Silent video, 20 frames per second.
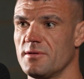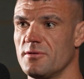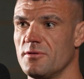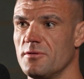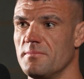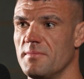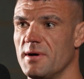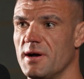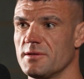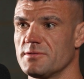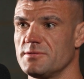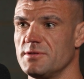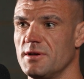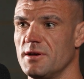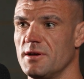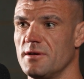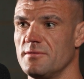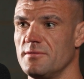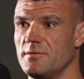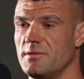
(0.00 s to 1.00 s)
come back
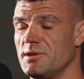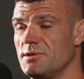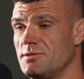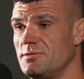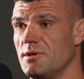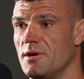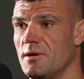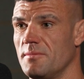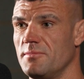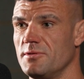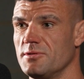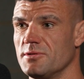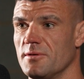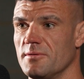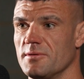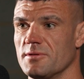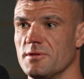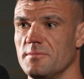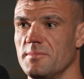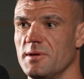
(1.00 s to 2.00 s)
to this job. There's
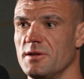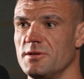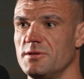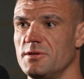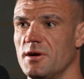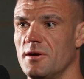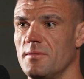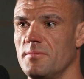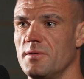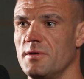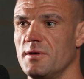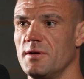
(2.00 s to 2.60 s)
always going to be a job.